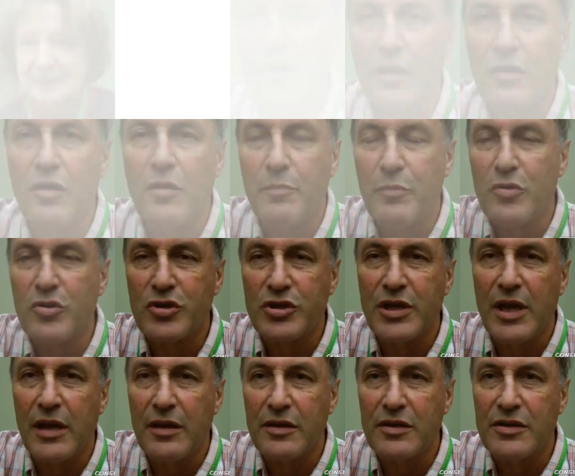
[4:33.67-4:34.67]
Yeah, I got
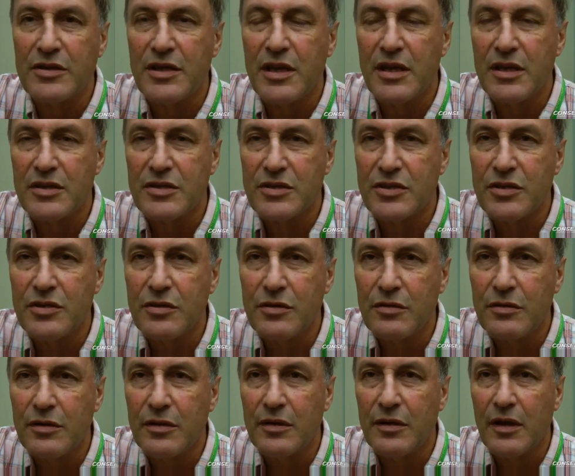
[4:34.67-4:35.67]
pushed down the stairs too,
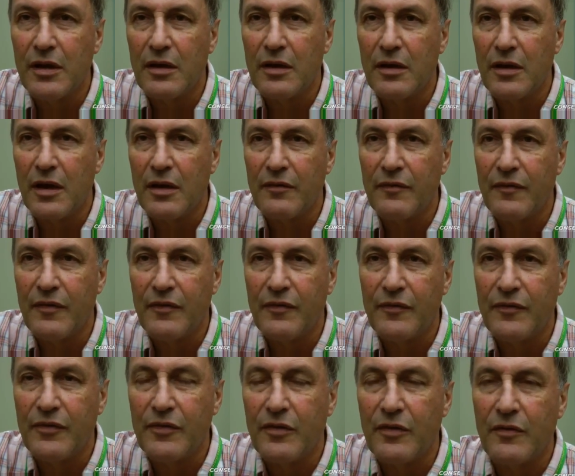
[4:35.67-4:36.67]
and I
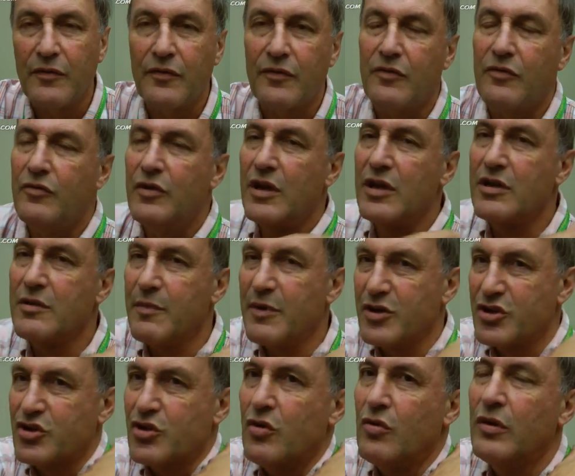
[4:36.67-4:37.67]
sort of injured
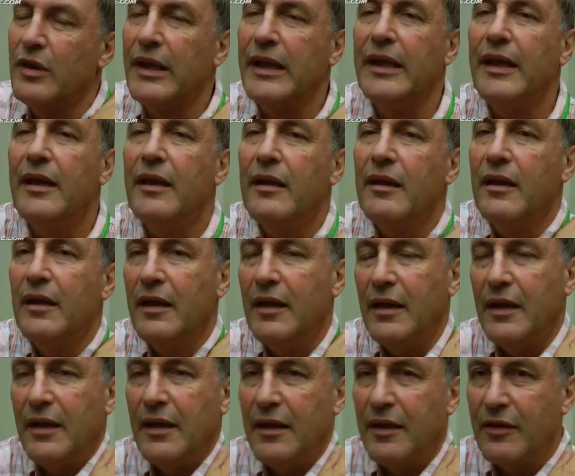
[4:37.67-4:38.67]
my shoulder hit.
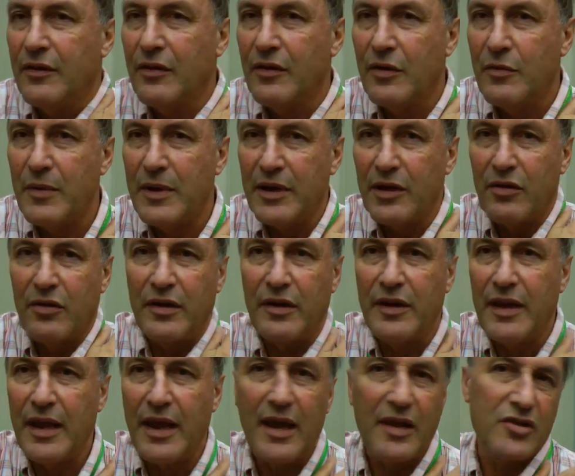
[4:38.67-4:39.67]
So I went and got
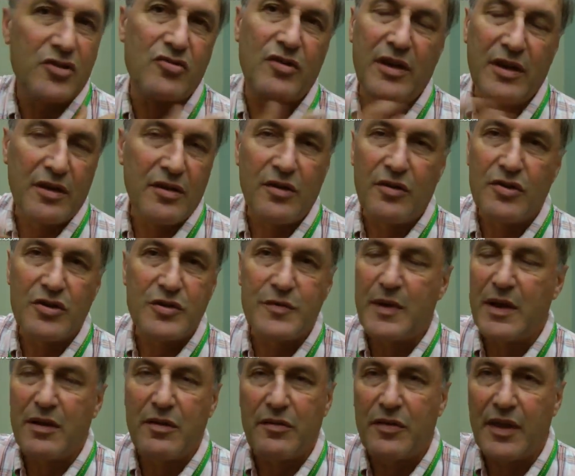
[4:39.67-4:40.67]
an x-ray in the
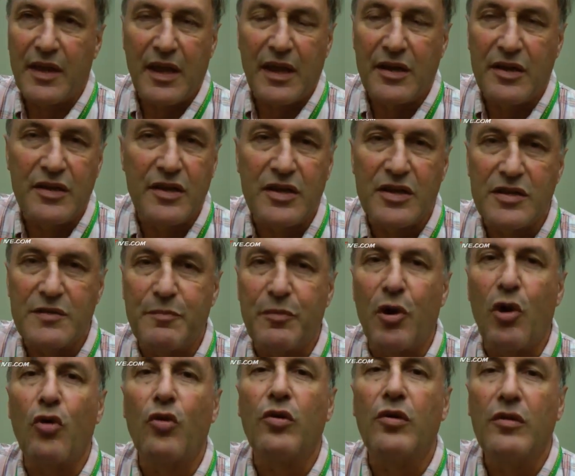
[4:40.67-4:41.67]
hospital. Everything was
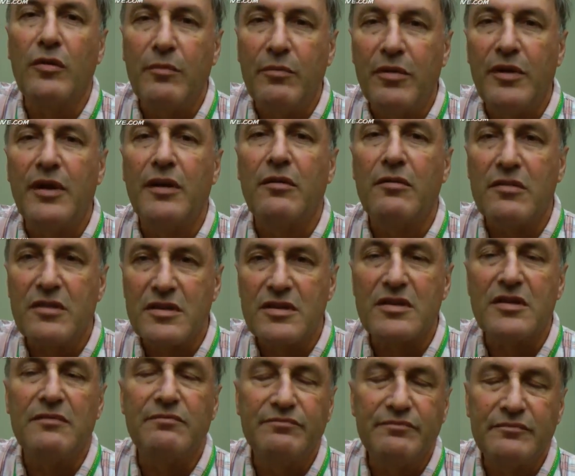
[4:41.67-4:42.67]
broken, but it
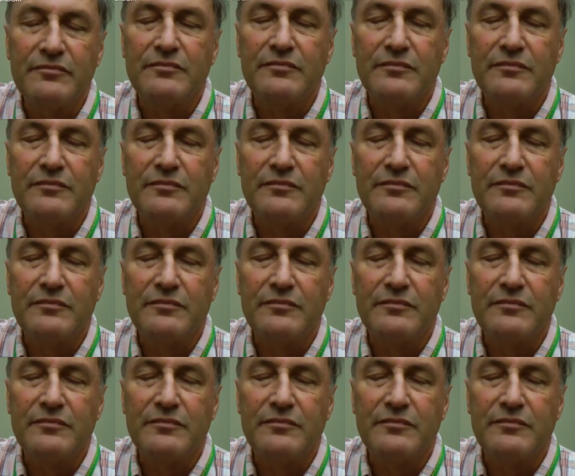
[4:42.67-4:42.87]
was...